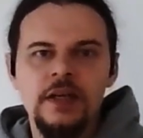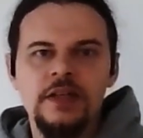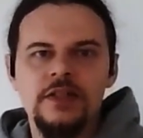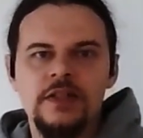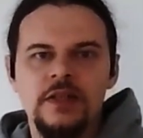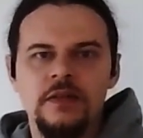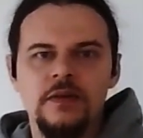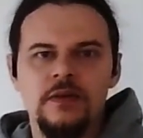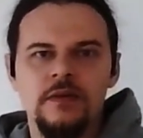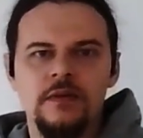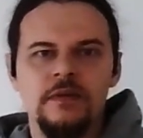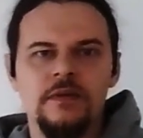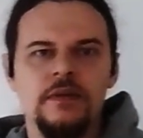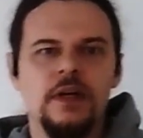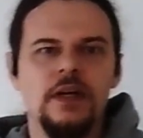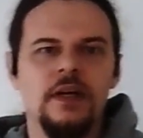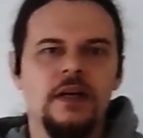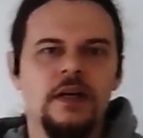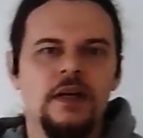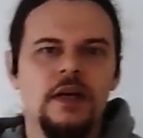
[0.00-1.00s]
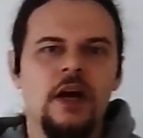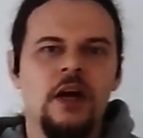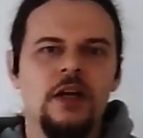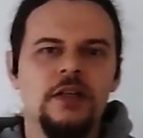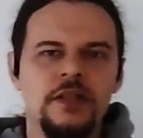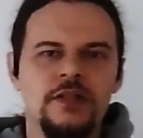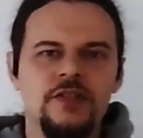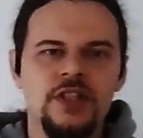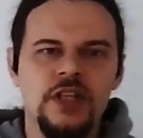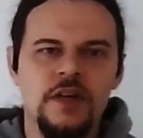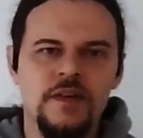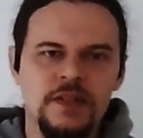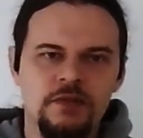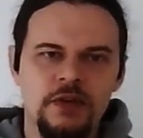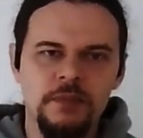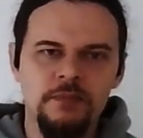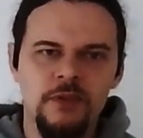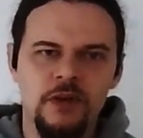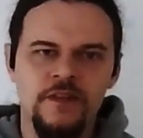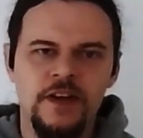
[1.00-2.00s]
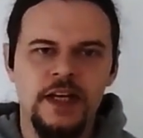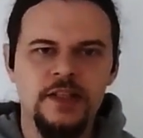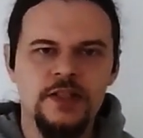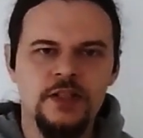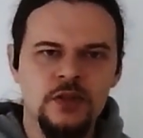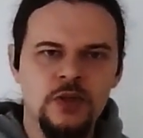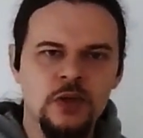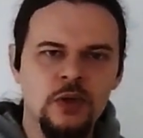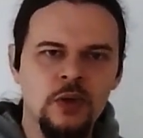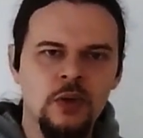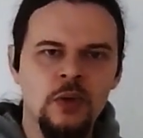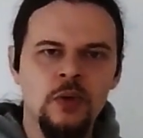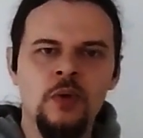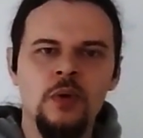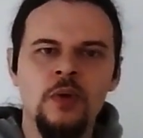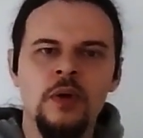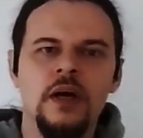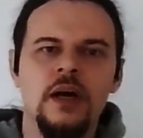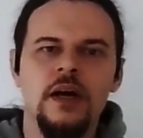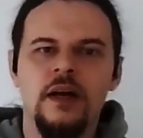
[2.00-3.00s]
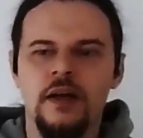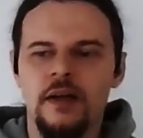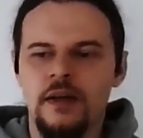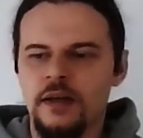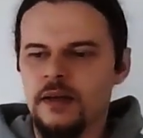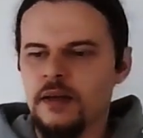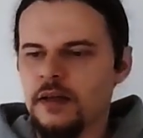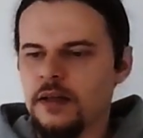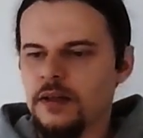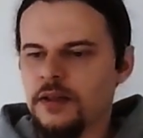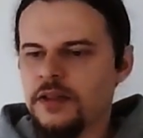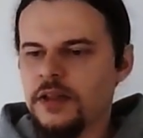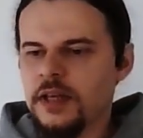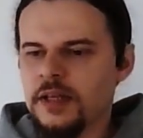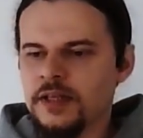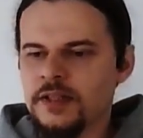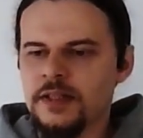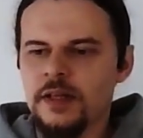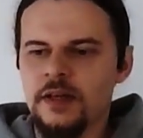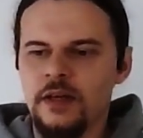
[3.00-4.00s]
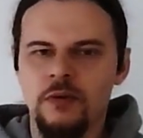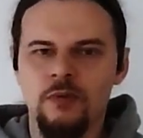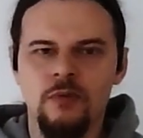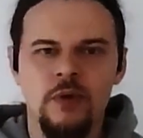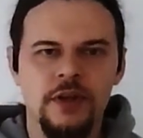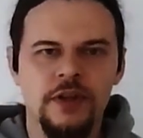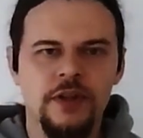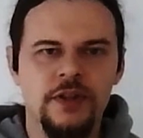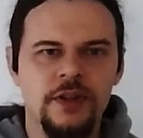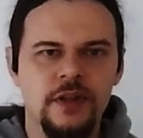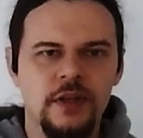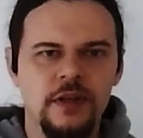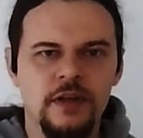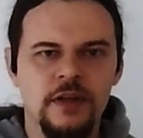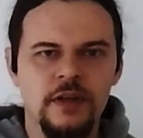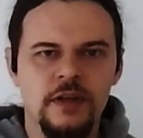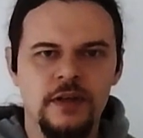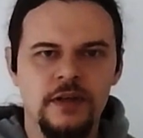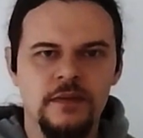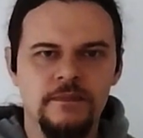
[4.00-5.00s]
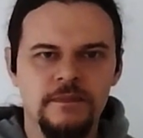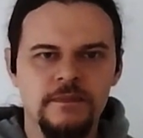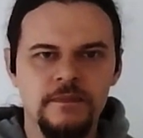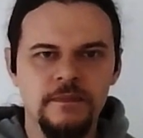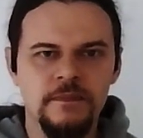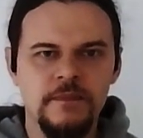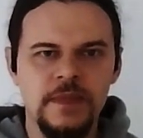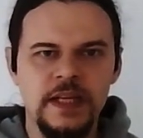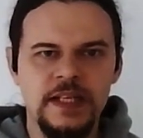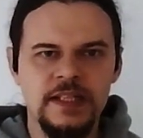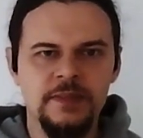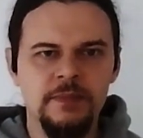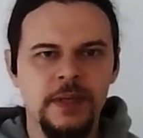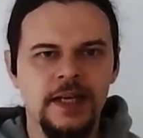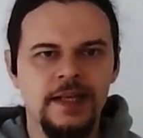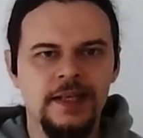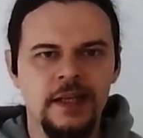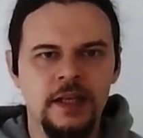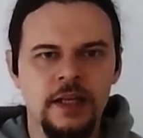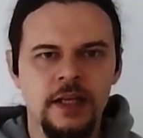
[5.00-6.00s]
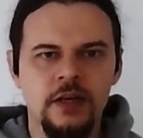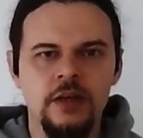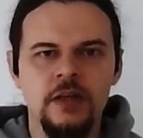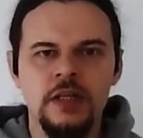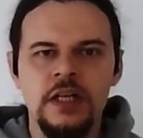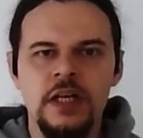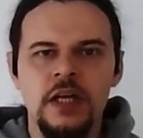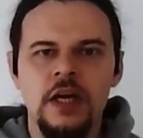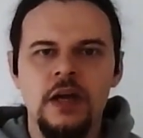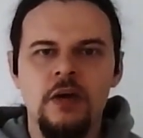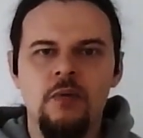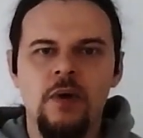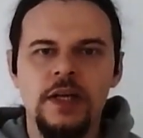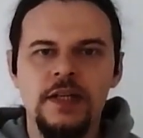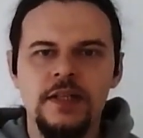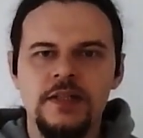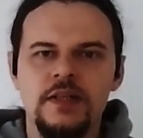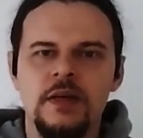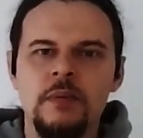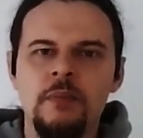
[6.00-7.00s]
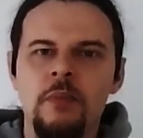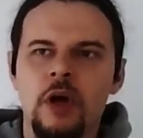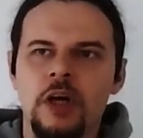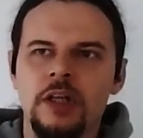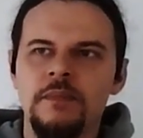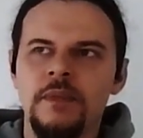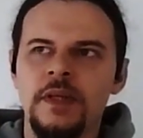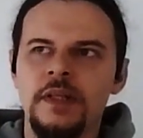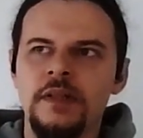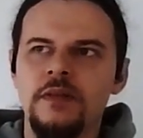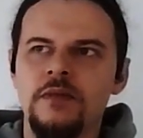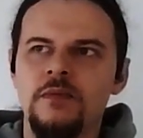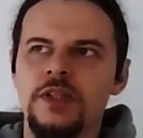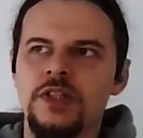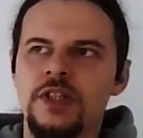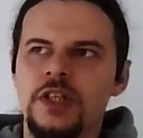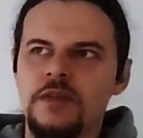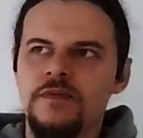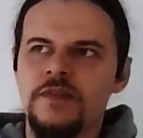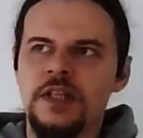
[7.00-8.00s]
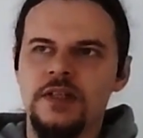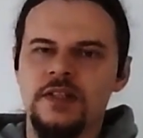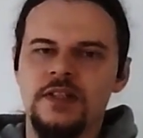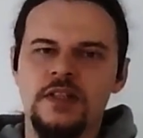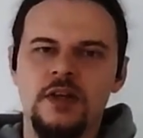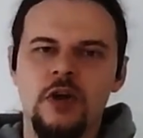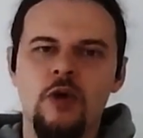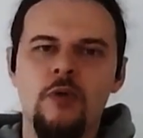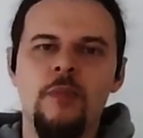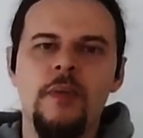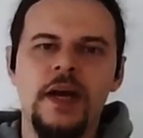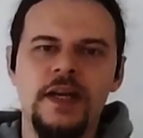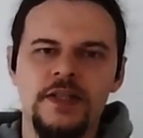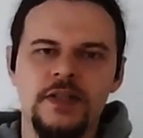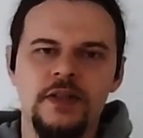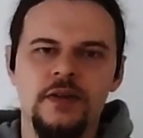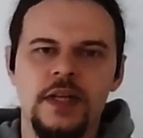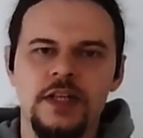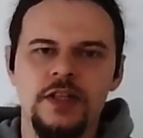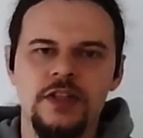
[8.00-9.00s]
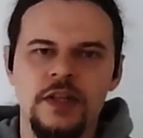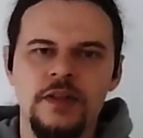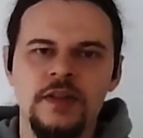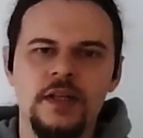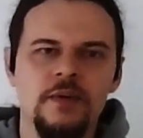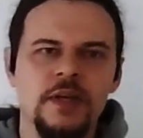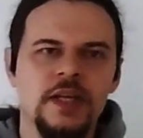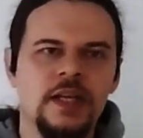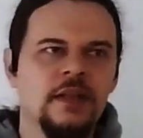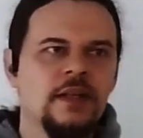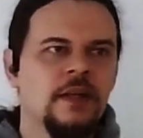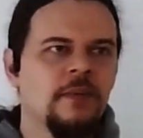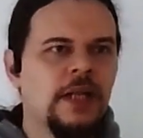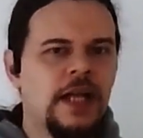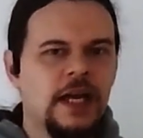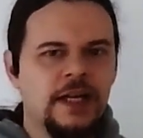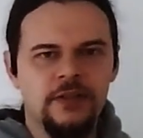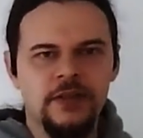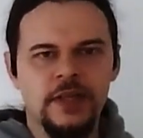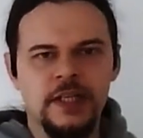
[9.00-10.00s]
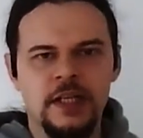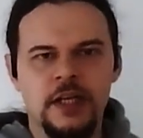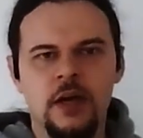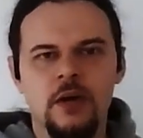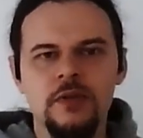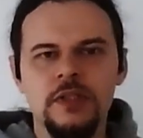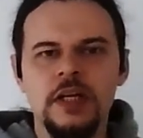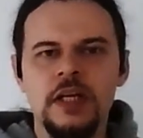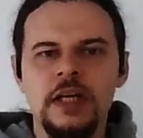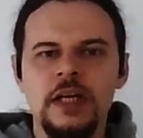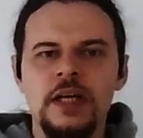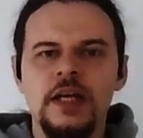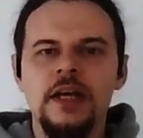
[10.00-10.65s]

So hardened JavaScript provides two things that are worth explaining here. One is compartment, which gives us scope isolation that we can apply to any code.